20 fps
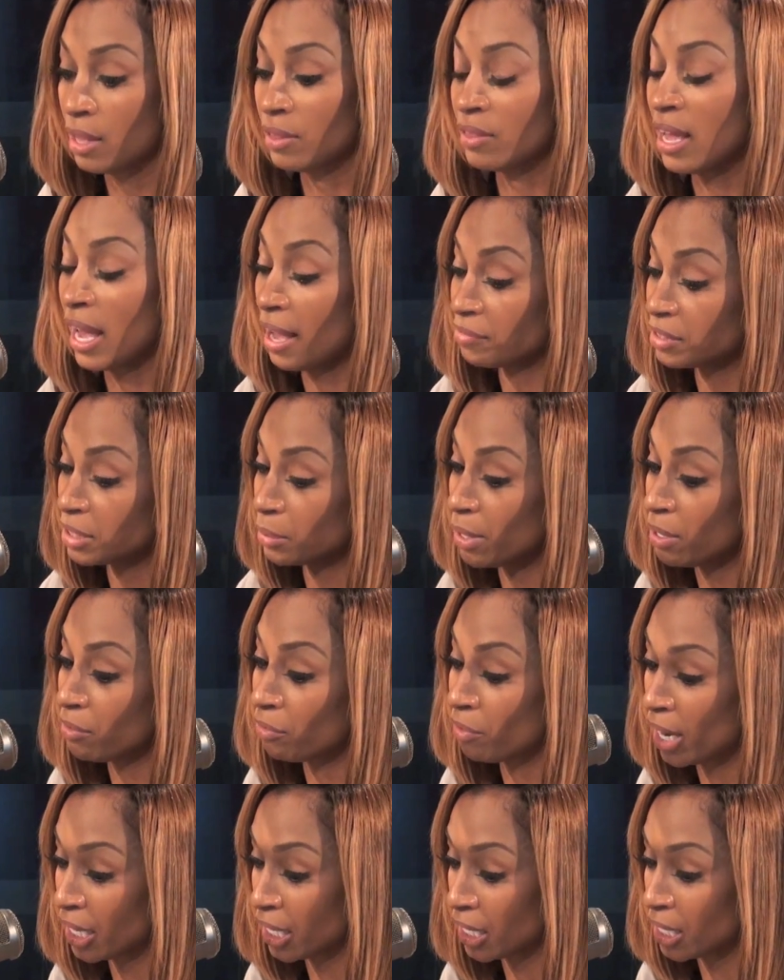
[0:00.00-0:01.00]
they have to be
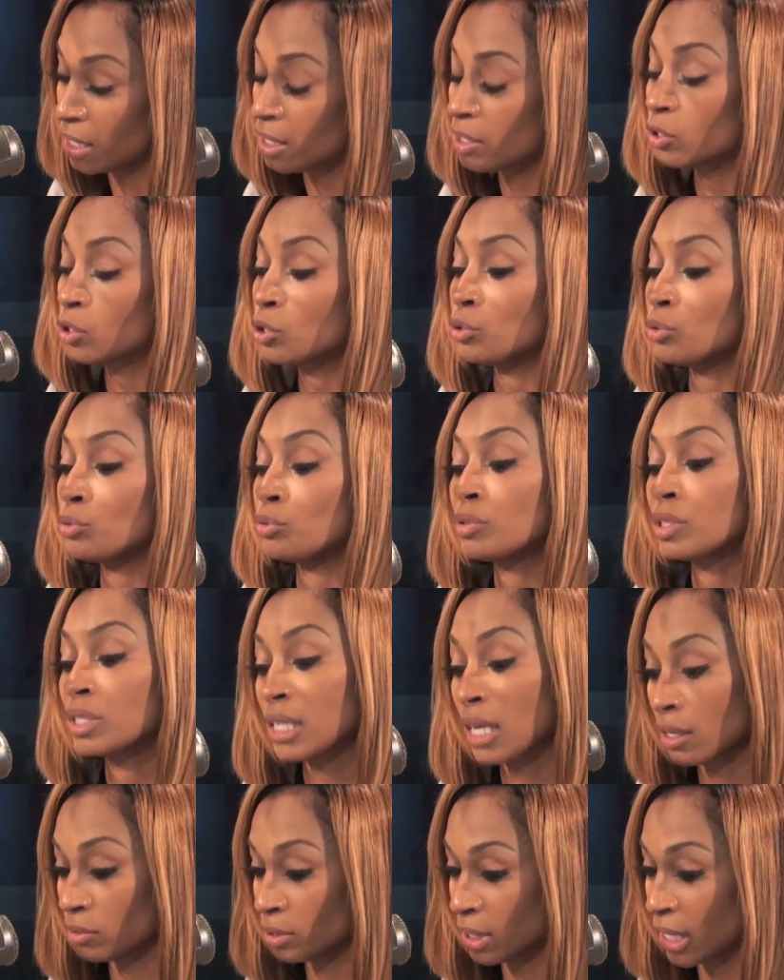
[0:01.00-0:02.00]
ready to
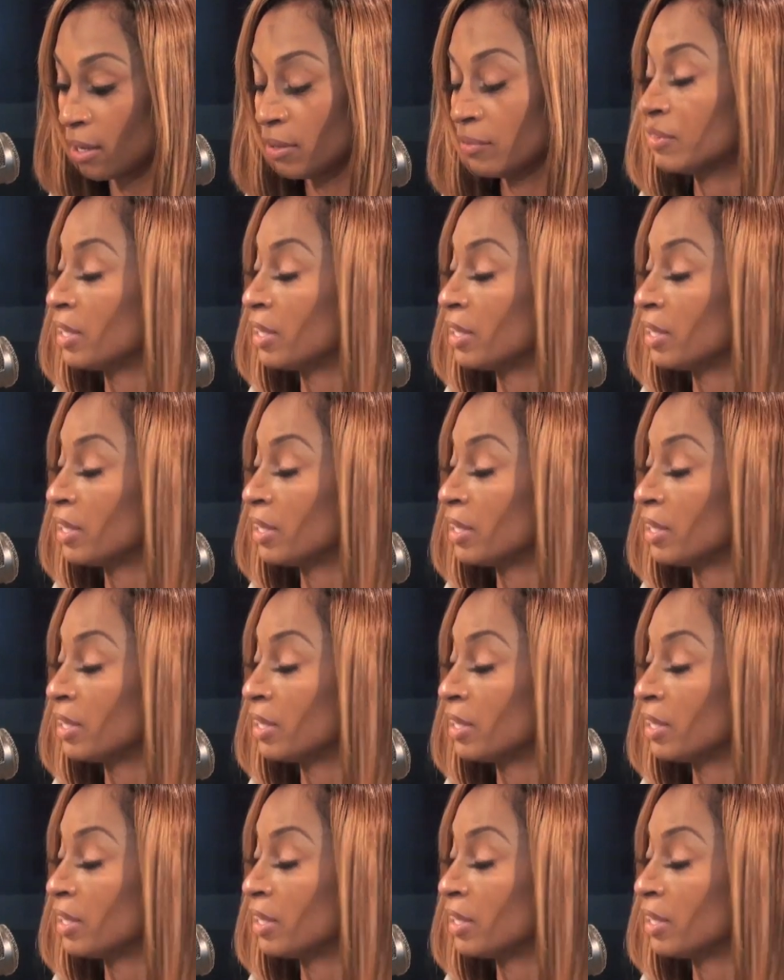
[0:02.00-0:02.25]
settle down.